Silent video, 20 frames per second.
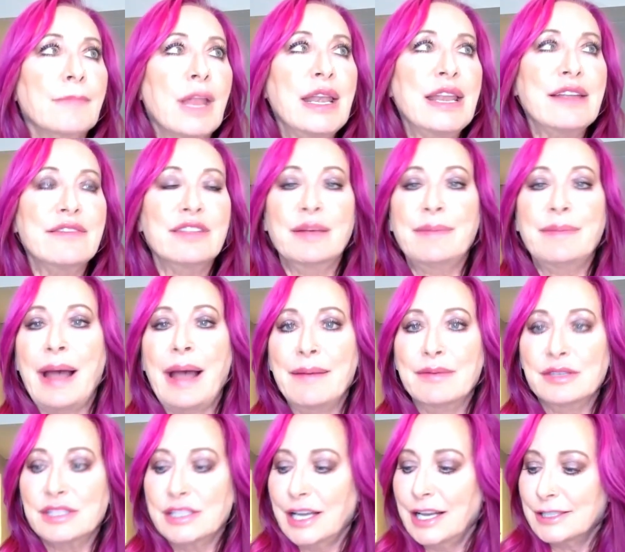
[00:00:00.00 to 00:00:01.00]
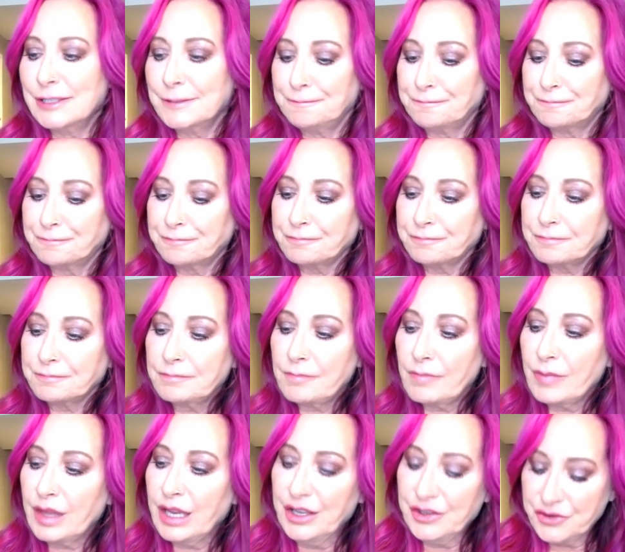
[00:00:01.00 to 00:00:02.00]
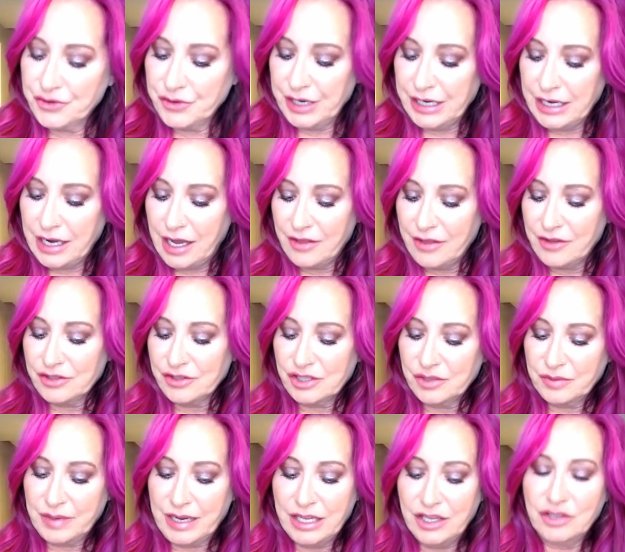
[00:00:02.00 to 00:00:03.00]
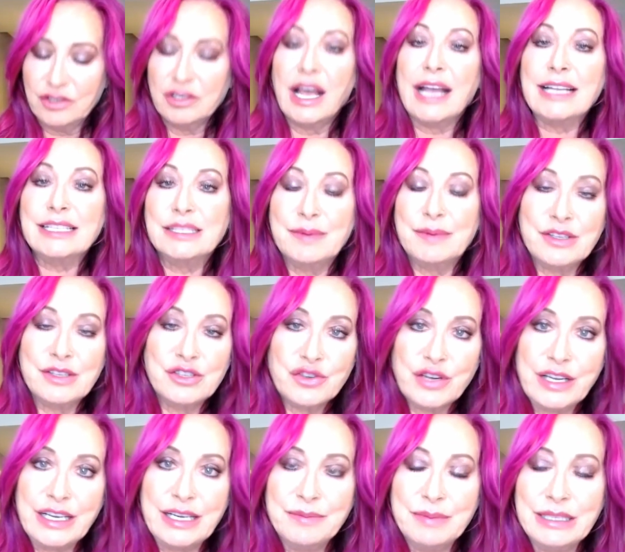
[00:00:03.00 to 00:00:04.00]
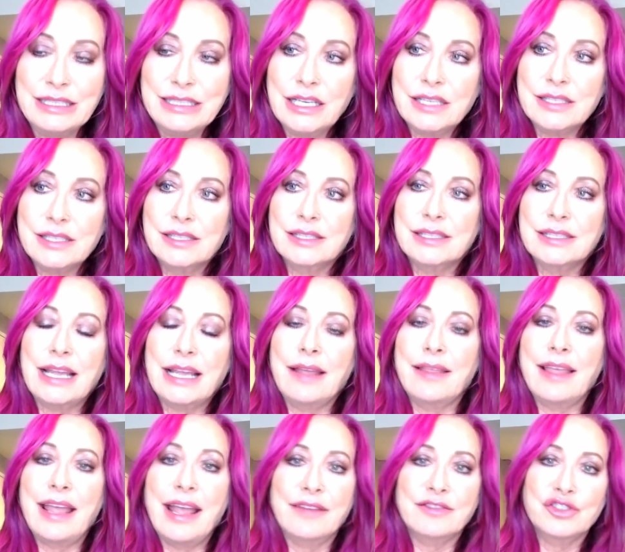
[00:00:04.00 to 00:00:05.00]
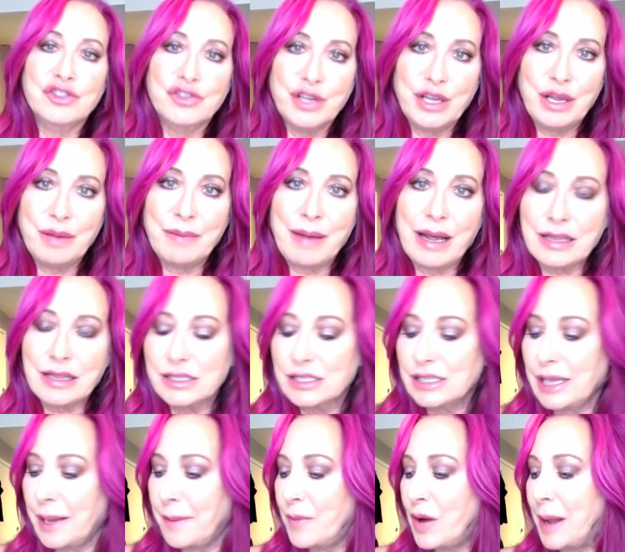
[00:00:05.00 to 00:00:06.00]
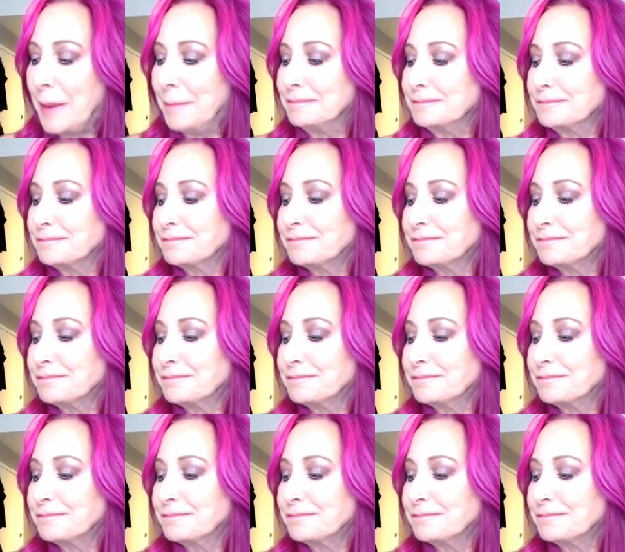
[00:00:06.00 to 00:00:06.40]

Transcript: And even the Bible says, treat others the way you'd like to be treated, but it doesn't say they have to treat you back the same way.